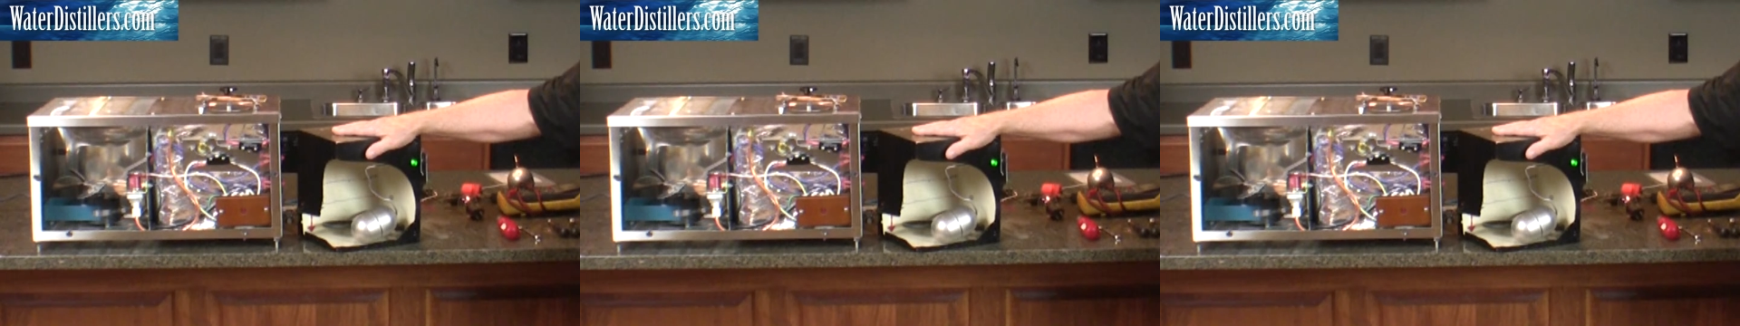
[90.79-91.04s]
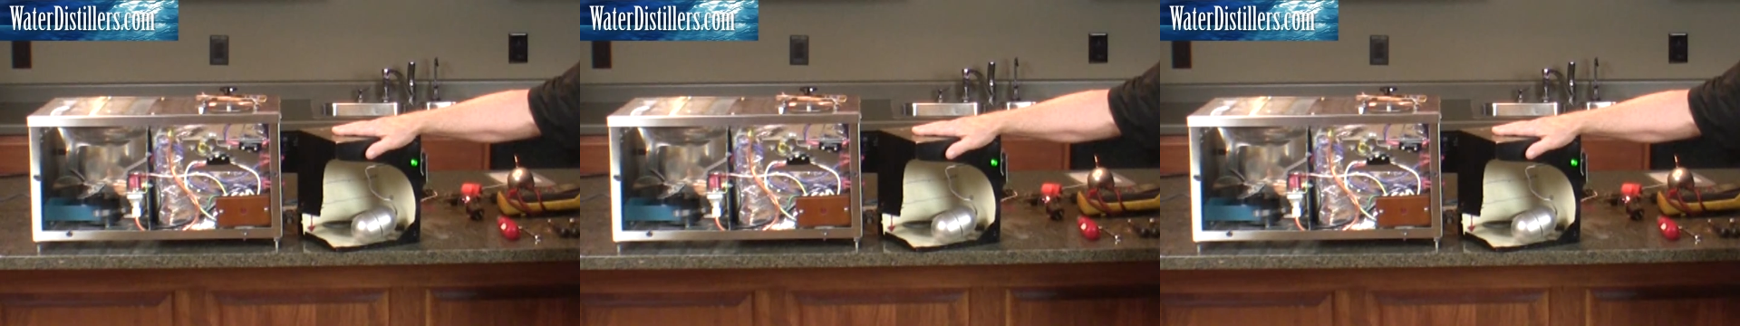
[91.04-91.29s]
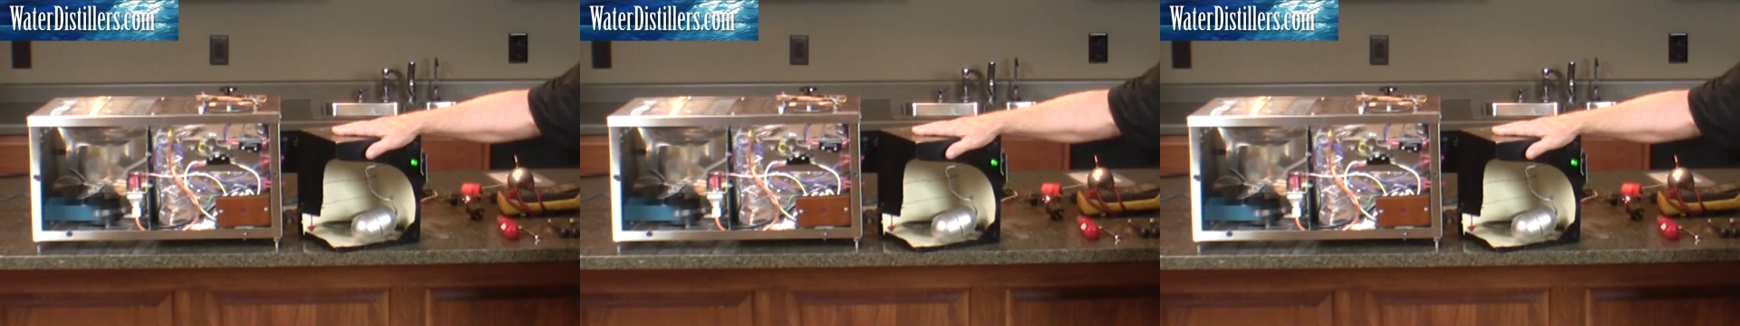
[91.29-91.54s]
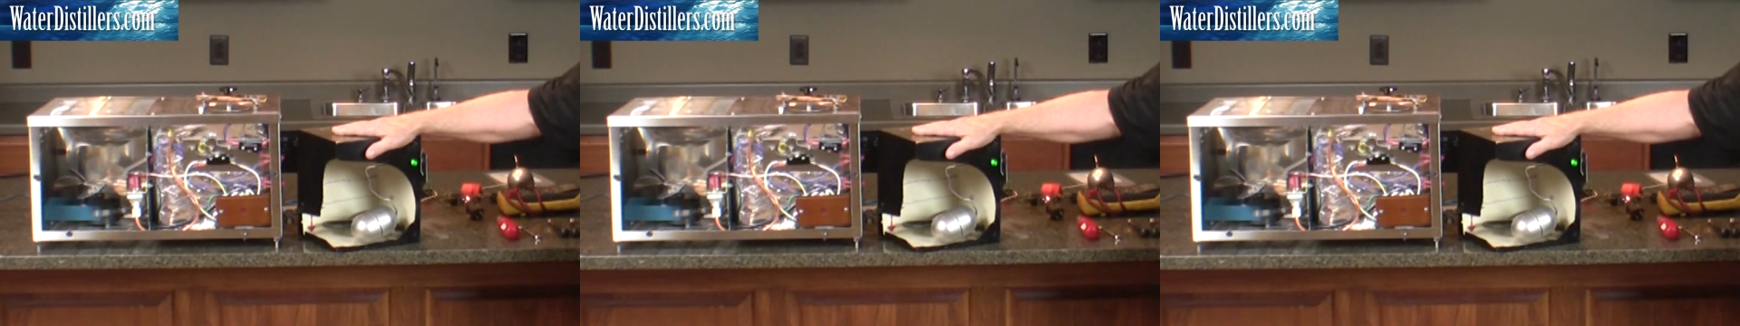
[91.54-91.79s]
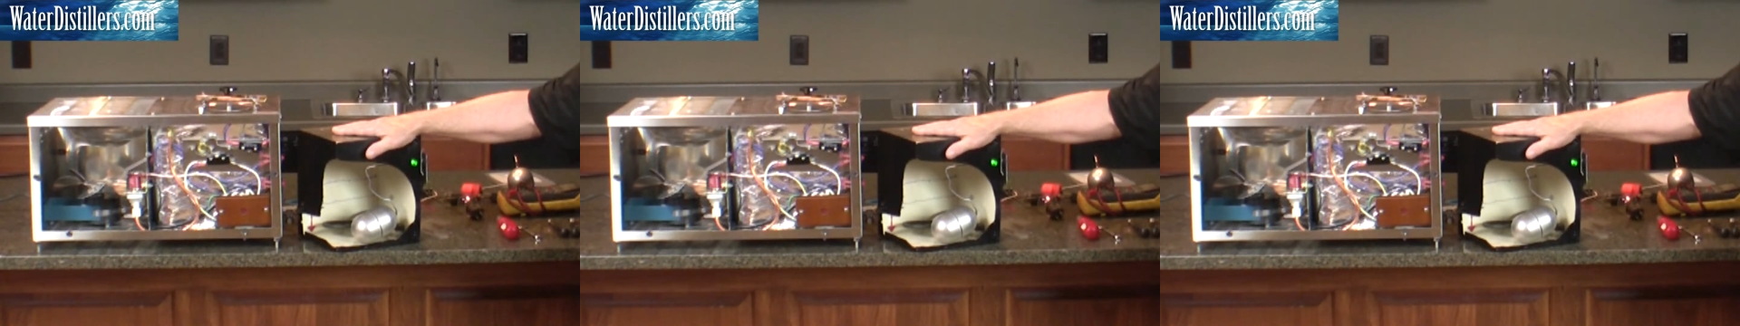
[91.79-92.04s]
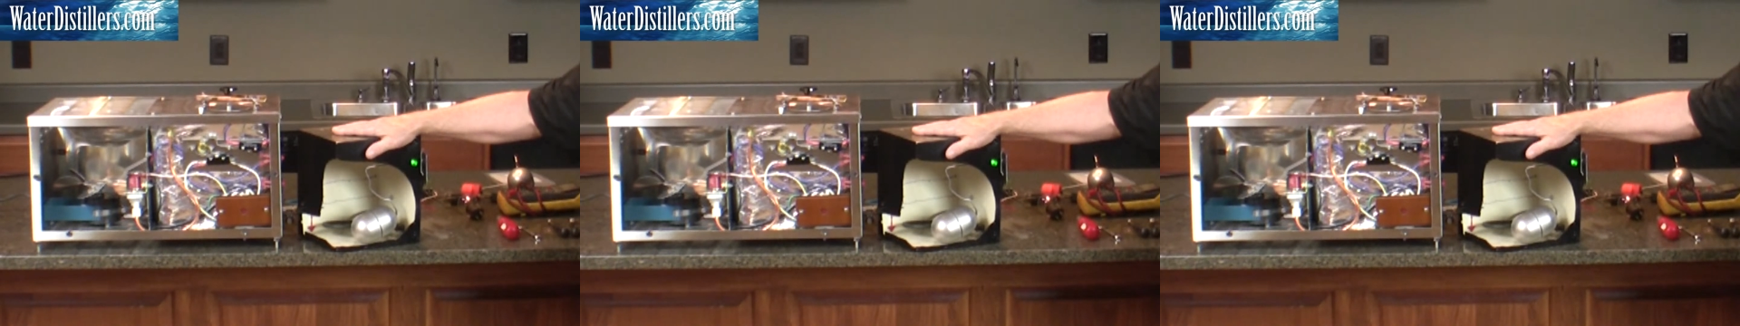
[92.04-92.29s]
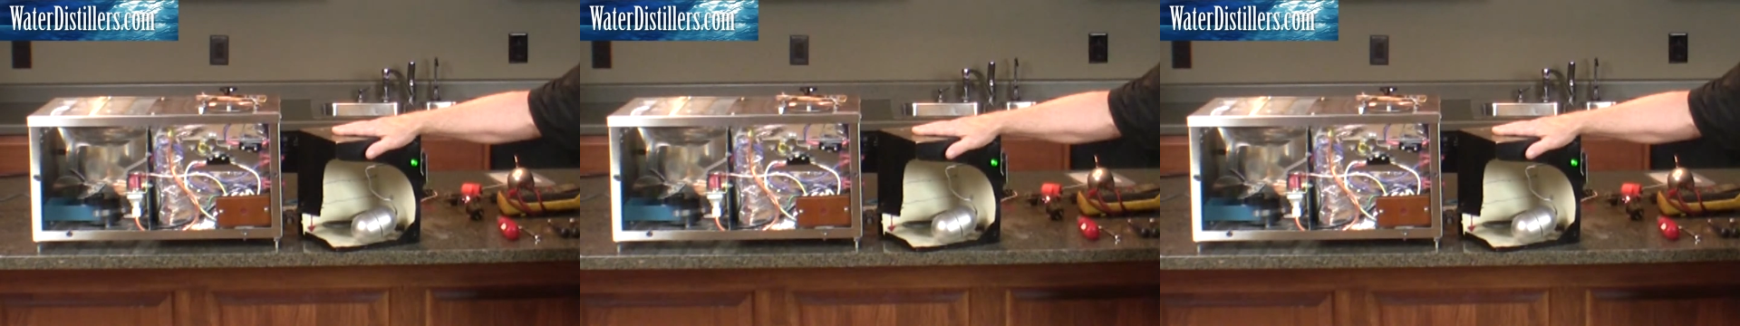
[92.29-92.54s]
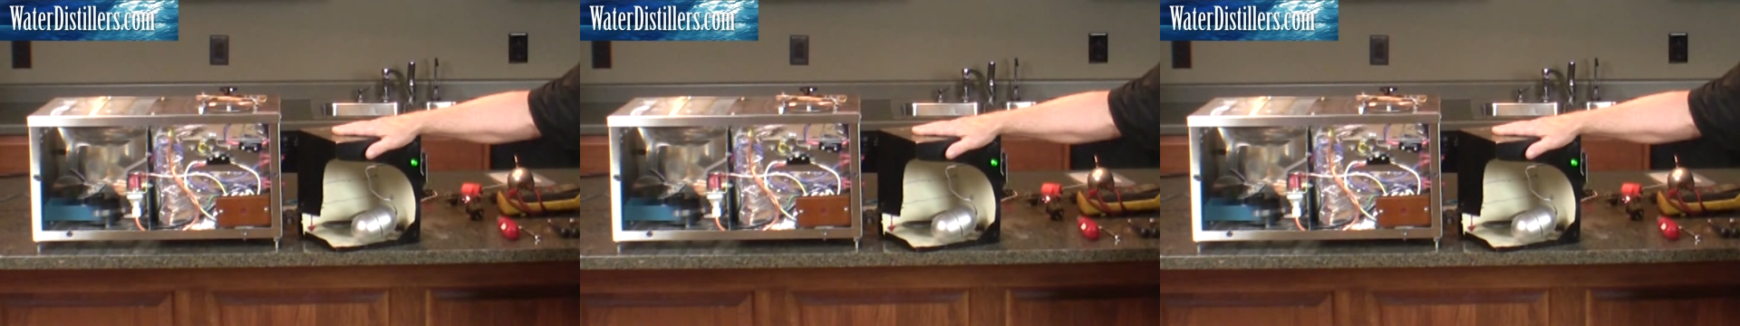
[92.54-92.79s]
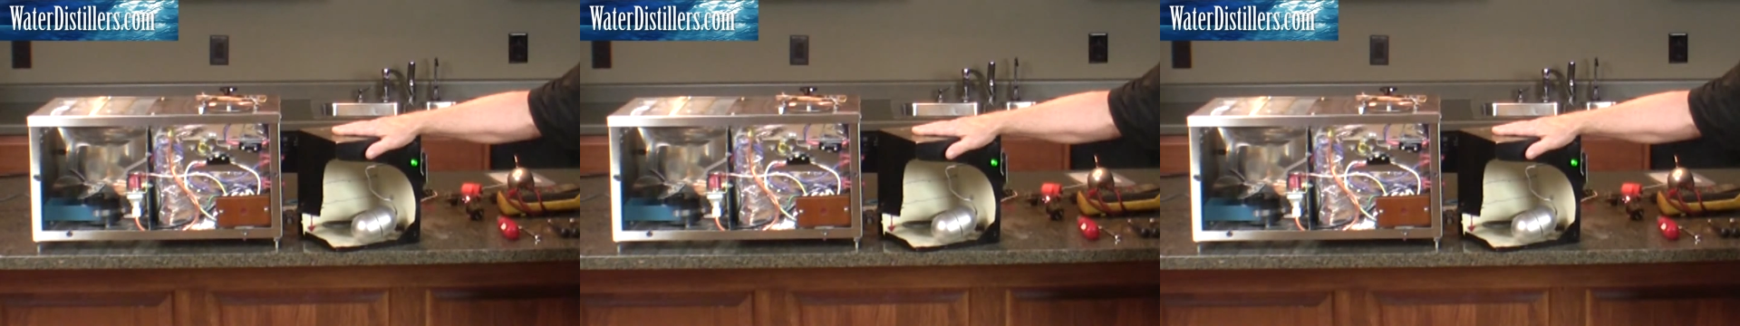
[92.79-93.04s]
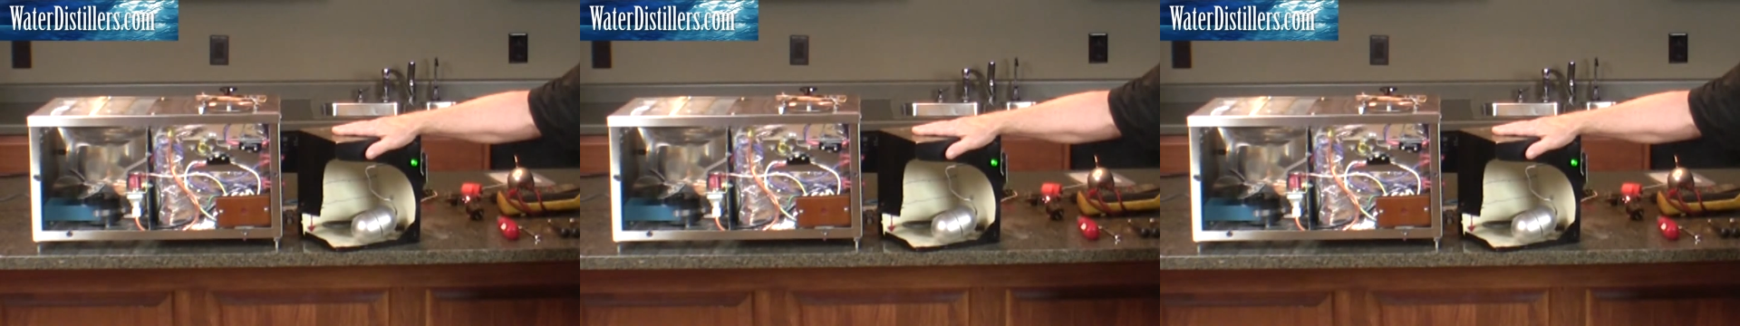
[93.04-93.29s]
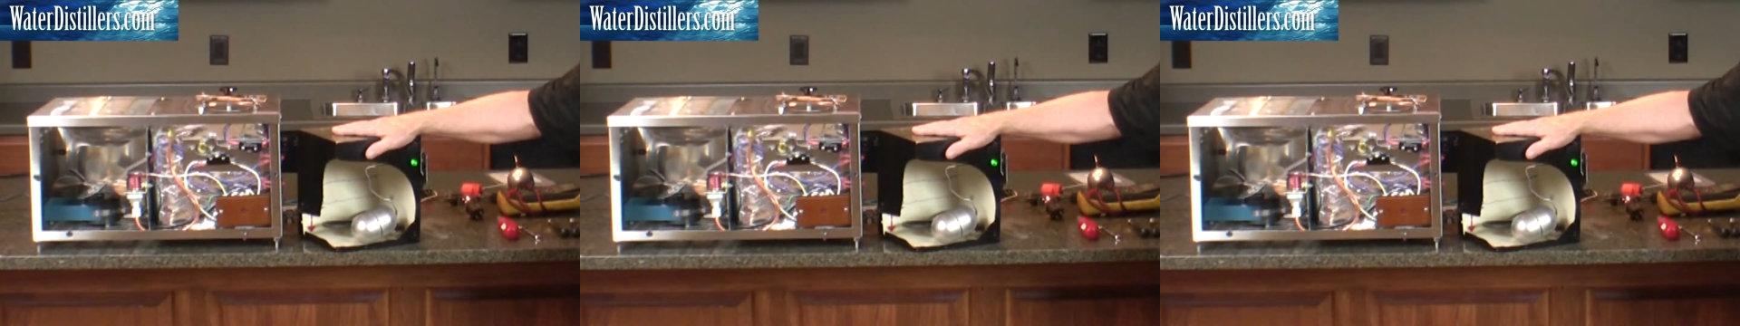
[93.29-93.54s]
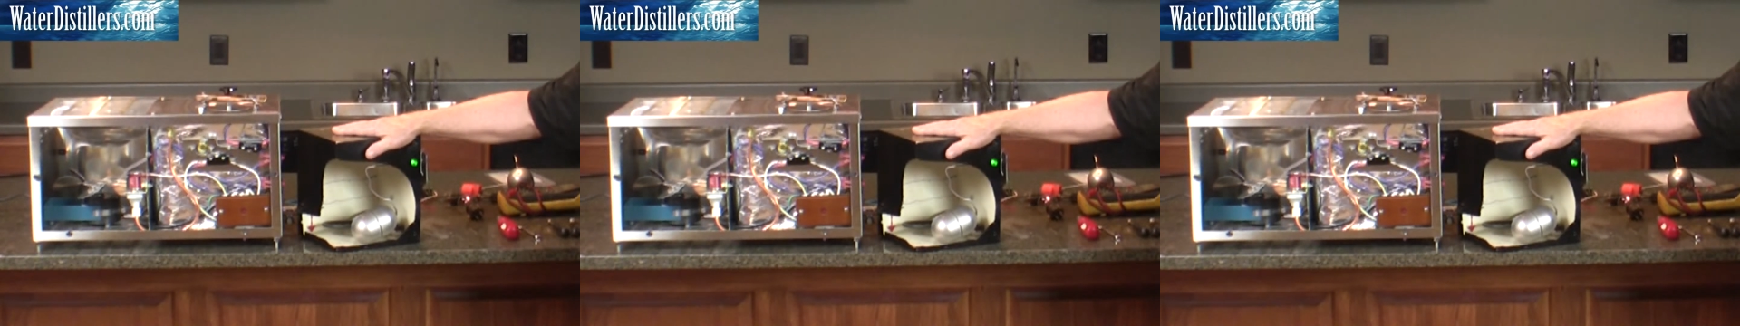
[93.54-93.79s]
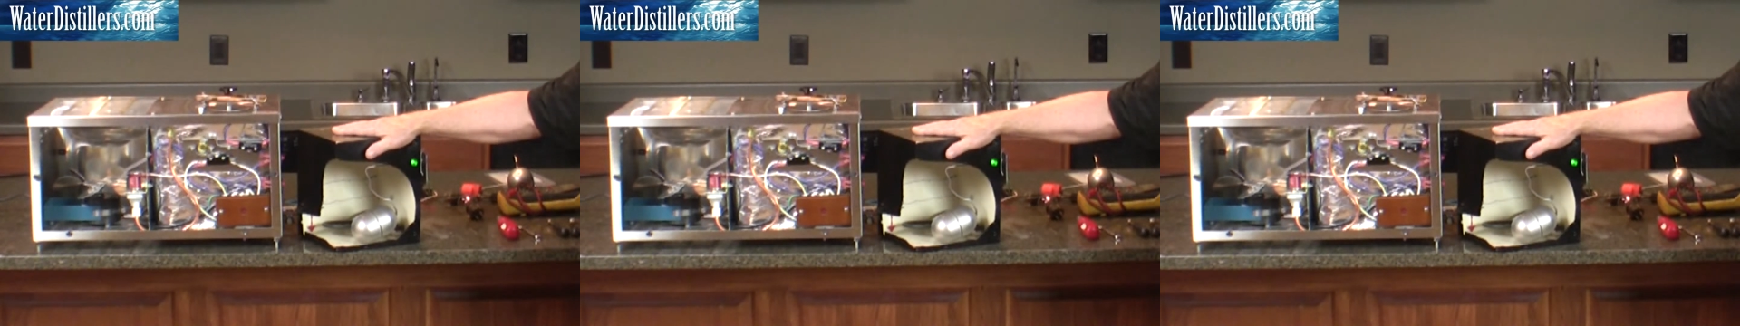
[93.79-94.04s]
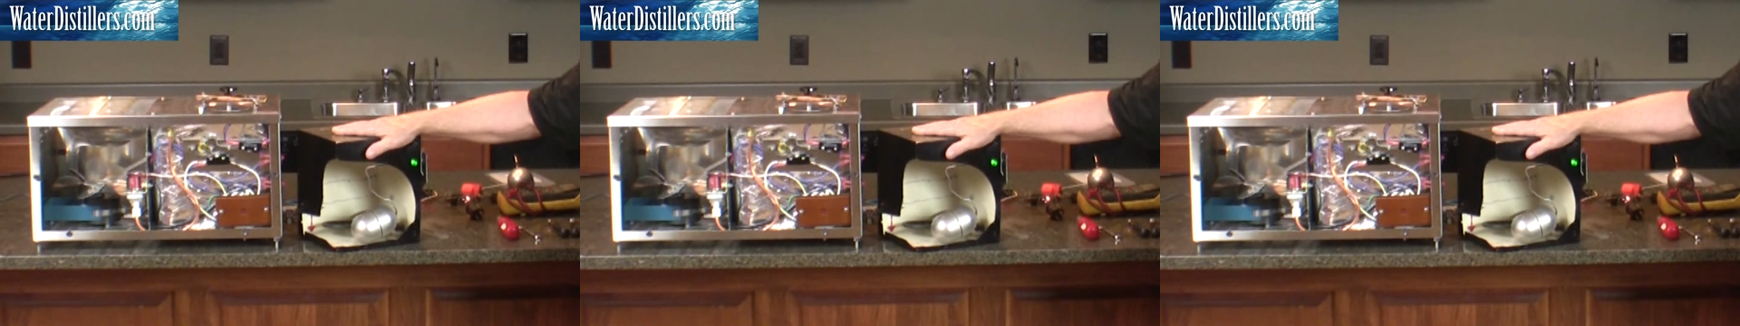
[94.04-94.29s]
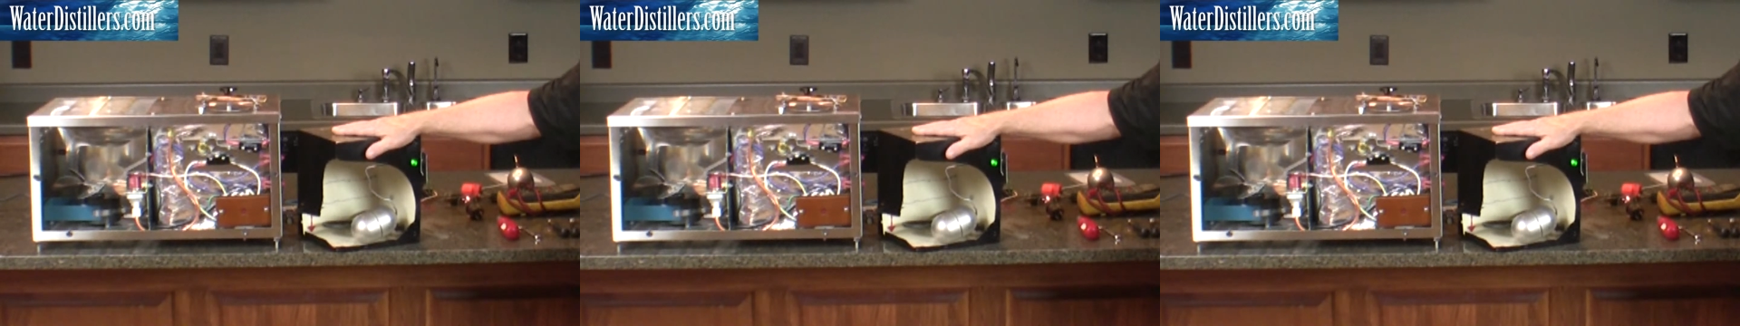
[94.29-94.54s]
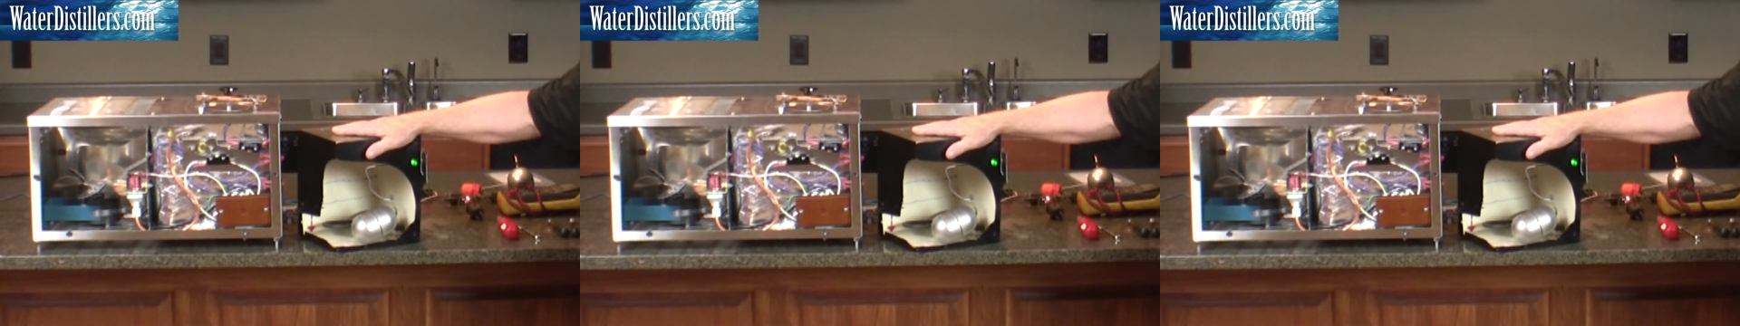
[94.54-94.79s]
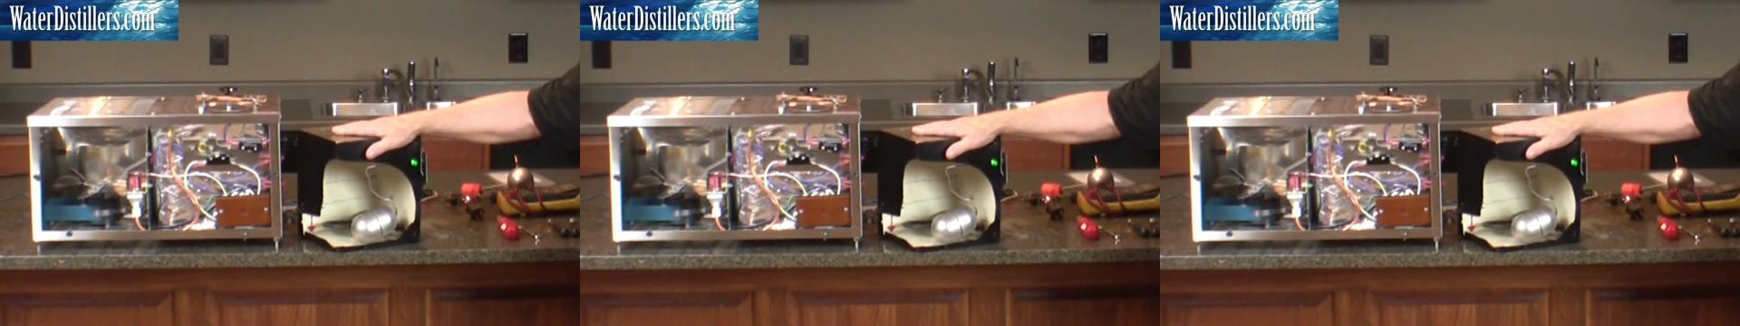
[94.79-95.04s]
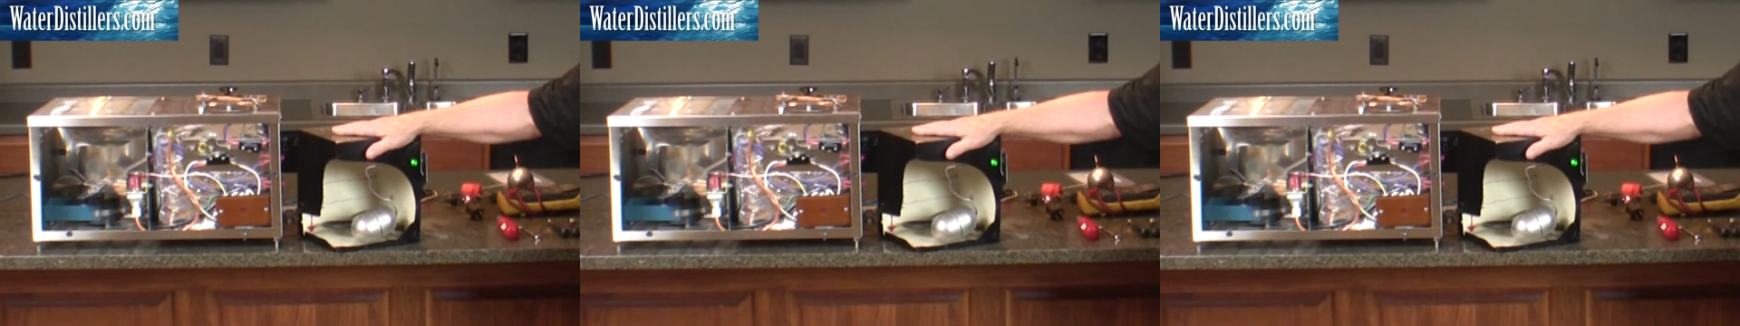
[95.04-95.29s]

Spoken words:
(no speaker visible)